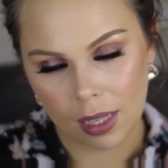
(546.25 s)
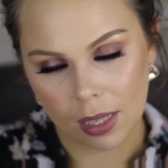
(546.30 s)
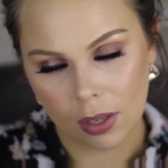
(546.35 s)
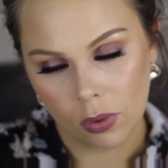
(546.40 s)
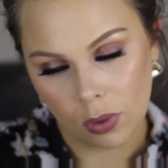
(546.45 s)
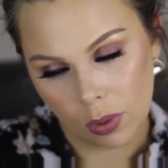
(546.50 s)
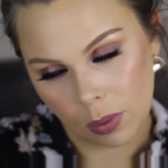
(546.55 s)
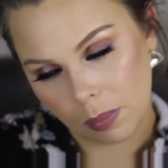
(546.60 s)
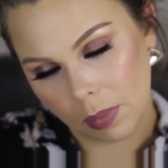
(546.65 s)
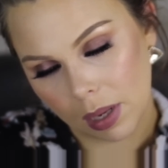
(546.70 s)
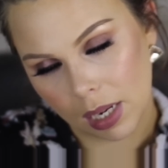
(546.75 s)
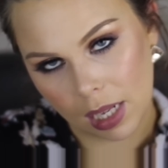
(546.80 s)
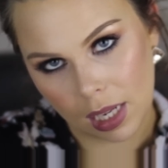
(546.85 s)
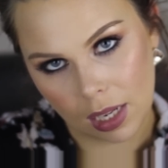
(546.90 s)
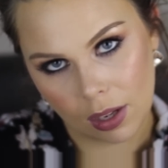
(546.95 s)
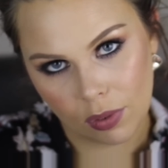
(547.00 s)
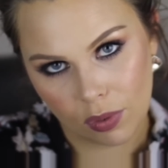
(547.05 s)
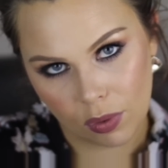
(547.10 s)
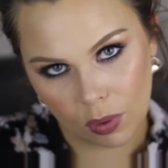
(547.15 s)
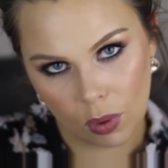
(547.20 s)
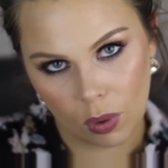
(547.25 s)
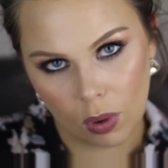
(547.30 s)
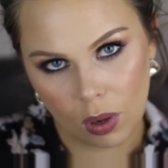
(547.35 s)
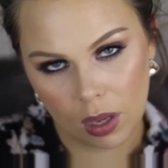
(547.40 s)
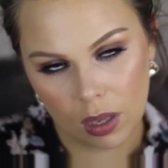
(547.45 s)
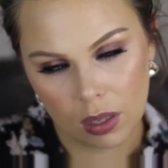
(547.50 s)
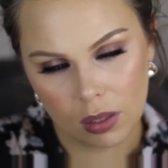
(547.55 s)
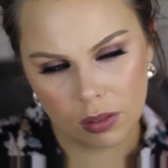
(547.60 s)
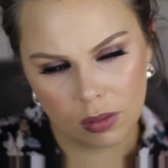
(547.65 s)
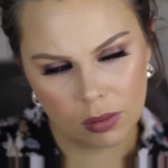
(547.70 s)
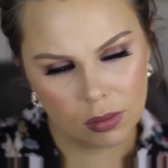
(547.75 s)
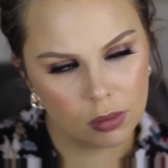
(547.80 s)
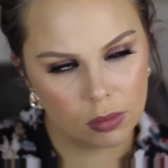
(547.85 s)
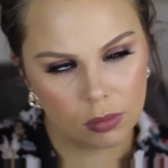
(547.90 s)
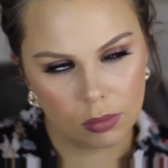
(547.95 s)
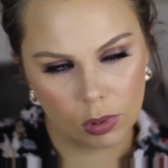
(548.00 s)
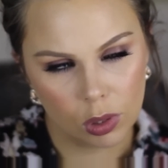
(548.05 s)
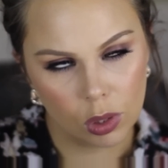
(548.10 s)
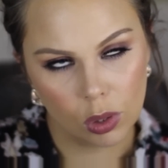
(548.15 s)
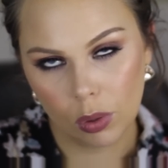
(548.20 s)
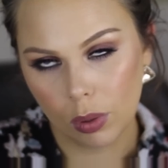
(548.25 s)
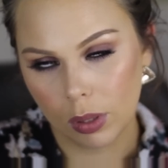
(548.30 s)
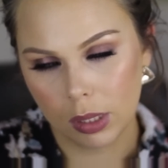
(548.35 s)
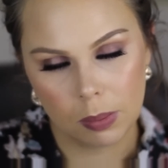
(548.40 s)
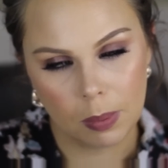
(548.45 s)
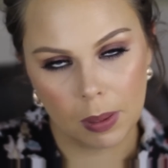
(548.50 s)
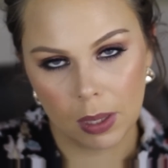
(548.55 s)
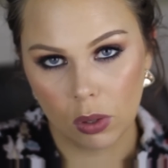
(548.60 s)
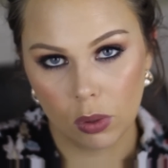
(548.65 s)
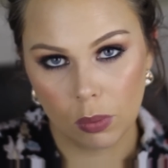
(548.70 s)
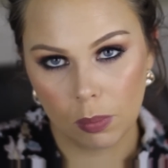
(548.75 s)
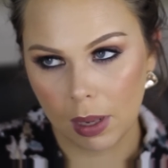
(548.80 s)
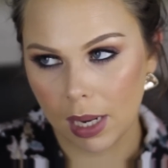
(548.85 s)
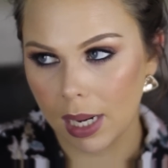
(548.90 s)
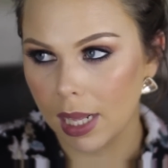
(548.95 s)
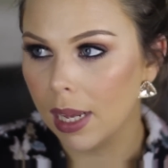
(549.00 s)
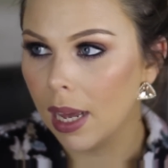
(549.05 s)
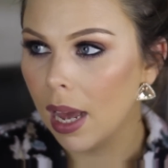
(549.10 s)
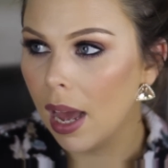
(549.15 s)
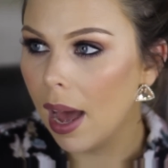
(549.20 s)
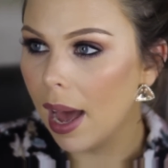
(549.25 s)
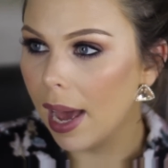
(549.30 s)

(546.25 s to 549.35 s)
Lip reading: like good money for, you're always paying good money.